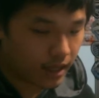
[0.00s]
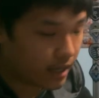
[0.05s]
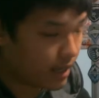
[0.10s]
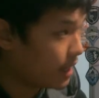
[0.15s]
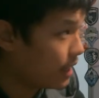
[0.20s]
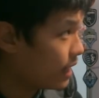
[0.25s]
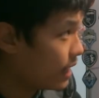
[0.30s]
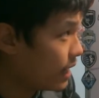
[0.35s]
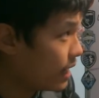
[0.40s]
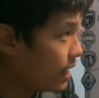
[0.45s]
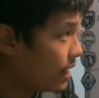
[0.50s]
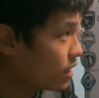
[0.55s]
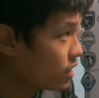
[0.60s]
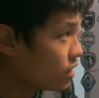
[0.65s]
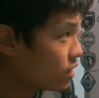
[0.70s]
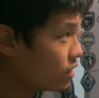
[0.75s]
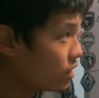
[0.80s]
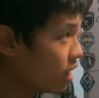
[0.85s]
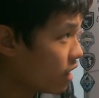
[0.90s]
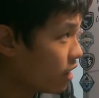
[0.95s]
is
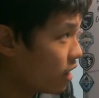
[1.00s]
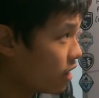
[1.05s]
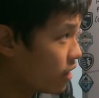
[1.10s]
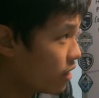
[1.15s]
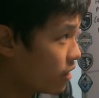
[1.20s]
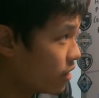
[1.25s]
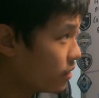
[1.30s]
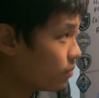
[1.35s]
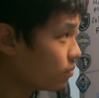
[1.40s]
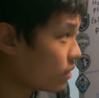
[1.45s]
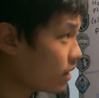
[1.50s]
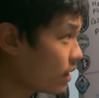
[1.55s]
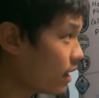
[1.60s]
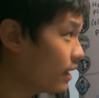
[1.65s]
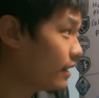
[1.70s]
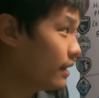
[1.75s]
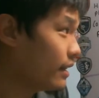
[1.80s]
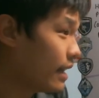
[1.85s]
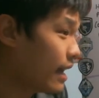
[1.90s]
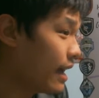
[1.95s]
none other
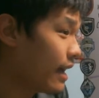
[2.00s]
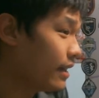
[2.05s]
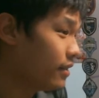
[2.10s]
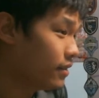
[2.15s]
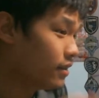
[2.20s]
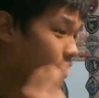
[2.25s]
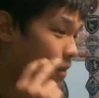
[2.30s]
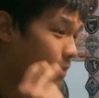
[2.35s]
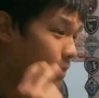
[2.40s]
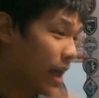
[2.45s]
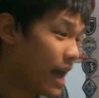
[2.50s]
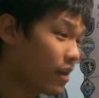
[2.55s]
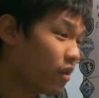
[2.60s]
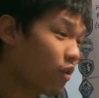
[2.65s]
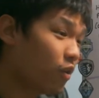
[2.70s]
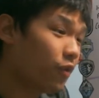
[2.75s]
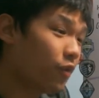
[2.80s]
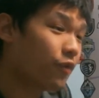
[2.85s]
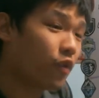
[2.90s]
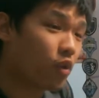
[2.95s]
than the battle
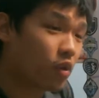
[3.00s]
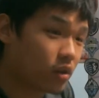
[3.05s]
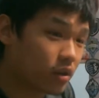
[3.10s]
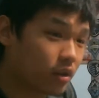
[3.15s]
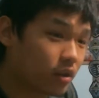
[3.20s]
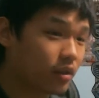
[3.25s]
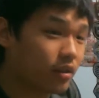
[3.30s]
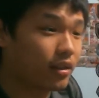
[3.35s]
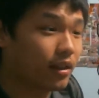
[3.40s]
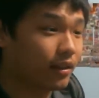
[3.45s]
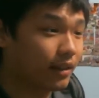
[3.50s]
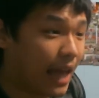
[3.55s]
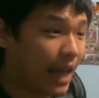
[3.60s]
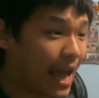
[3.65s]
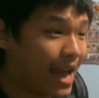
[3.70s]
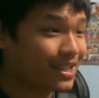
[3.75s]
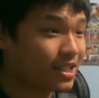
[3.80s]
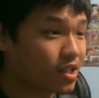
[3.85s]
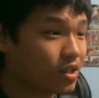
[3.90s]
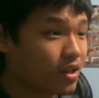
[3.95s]
for the
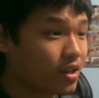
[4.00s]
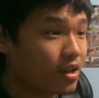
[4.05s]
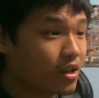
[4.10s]
last